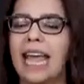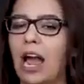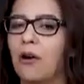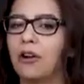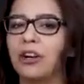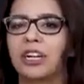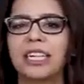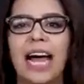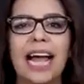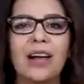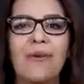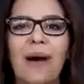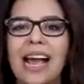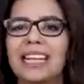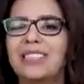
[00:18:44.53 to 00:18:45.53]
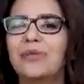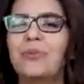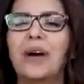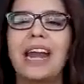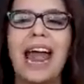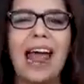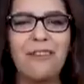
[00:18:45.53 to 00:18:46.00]
counterclockwise,
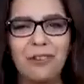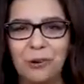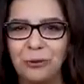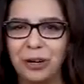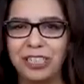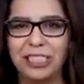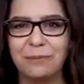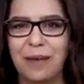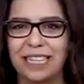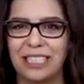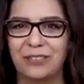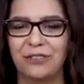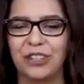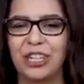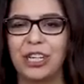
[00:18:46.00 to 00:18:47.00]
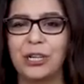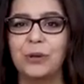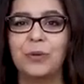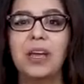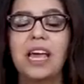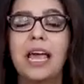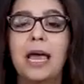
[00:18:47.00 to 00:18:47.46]
whatever works best for
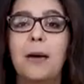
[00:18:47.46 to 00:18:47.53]
you,